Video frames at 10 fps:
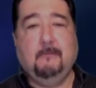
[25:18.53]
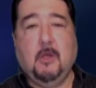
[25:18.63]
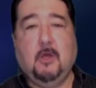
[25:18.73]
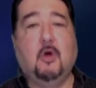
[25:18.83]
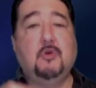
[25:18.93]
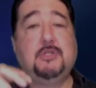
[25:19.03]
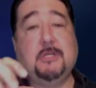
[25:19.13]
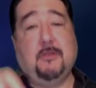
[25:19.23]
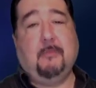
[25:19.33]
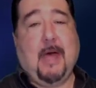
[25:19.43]
goes
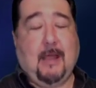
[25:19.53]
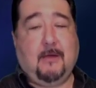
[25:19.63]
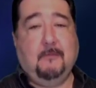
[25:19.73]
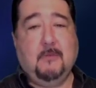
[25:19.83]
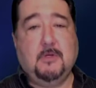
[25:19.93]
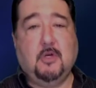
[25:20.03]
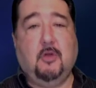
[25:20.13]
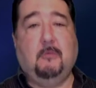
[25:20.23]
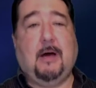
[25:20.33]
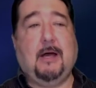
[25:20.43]
to the back. So
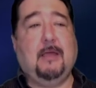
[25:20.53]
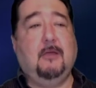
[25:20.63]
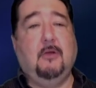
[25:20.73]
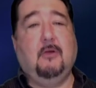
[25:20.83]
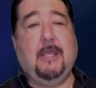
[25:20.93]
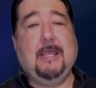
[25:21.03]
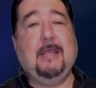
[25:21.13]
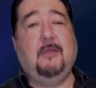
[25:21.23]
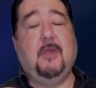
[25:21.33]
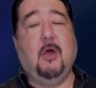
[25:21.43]
you're buying, you're
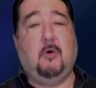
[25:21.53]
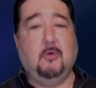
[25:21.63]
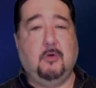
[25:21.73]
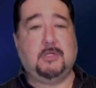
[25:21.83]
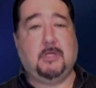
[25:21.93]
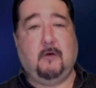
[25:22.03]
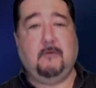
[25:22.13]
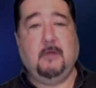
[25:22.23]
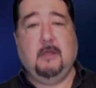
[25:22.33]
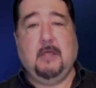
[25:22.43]
eating the older stuff,
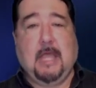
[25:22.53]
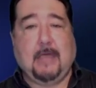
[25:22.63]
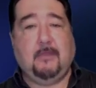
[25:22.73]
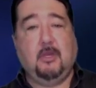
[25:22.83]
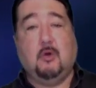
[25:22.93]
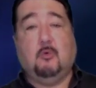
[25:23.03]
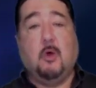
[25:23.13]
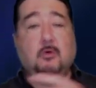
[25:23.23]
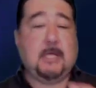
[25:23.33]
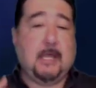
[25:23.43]
and then you're
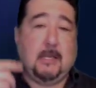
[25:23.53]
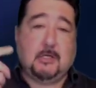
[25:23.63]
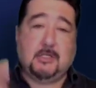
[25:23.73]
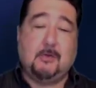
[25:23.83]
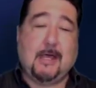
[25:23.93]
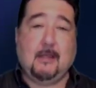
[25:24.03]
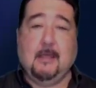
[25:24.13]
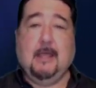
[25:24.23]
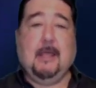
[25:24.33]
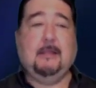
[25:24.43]
rotating so that
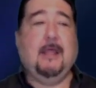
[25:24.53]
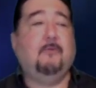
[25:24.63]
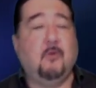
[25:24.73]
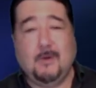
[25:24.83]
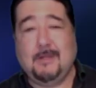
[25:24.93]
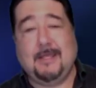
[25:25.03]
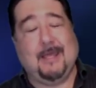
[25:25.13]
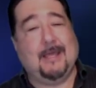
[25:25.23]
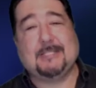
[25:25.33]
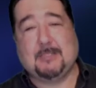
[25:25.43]
it never
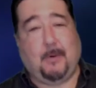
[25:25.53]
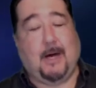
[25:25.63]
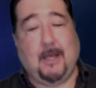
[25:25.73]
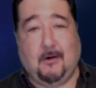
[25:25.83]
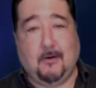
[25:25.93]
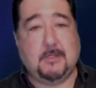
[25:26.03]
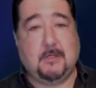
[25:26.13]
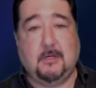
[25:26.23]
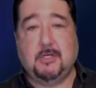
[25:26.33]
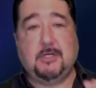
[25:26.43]
really expires.
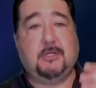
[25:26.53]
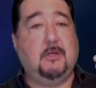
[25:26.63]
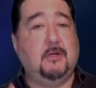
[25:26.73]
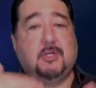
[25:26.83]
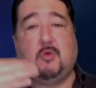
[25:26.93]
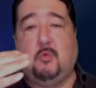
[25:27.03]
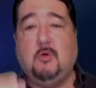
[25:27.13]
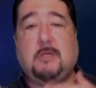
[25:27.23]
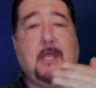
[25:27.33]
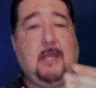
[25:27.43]
You're just, you're just
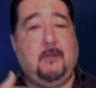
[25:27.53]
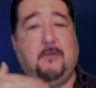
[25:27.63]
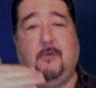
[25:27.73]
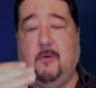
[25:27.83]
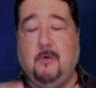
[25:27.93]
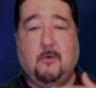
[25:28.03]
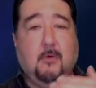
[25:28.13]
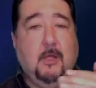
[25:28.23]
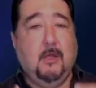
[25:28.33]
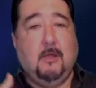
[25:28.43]
rotating
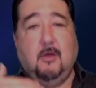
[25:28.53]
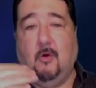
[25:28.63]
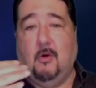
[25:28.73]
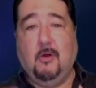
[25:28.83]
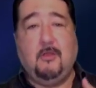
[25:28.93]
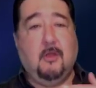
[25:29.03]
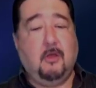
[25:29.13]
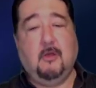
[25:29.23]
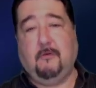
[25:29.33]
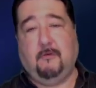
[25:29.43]
through your,
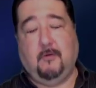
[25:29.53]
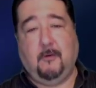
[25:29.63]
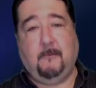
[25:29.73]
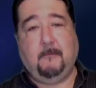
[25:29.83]
your food.